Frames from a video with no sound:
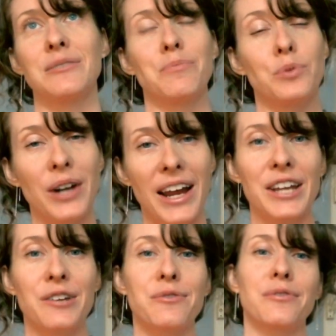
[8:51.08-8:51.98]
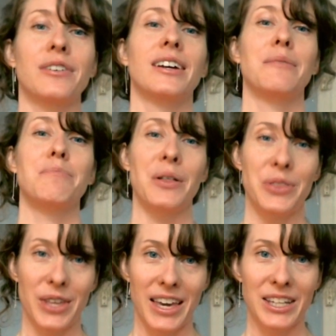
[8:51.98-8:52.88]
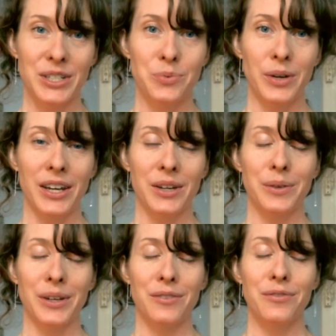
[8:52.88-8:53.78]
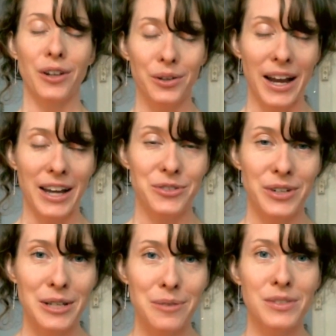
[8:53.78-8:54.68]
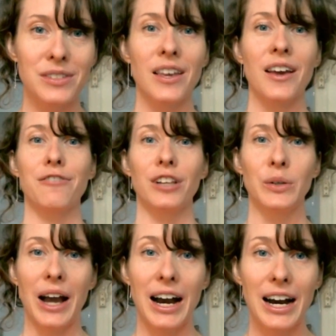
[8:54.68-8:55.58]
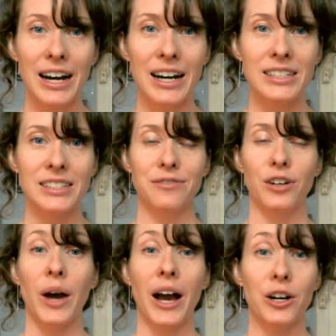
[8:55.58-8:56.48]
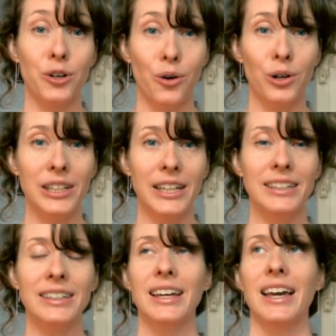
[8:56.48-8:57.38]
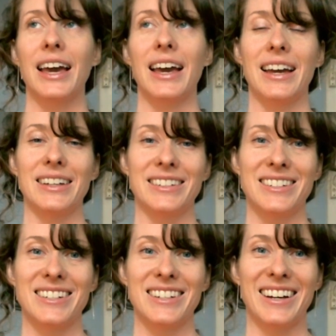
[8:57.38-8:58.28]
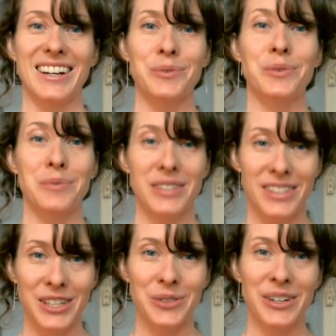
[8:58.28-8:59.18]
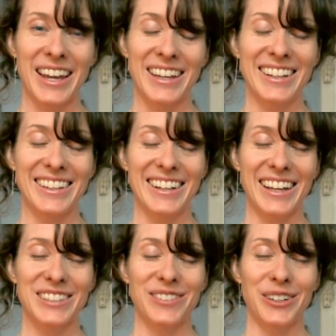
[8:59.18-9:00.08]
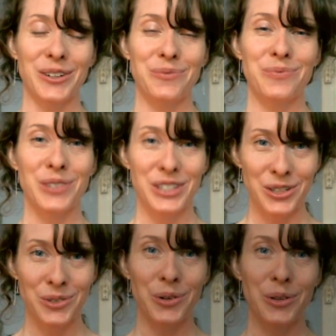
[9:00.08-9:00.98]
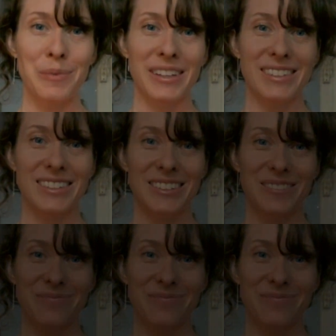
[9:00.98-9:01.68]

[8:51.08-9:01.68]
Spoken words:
brave month ahead, where we follow our dreams, follow our heart, follow our calling, and we'll see you again in the next video. Wishing you all the best.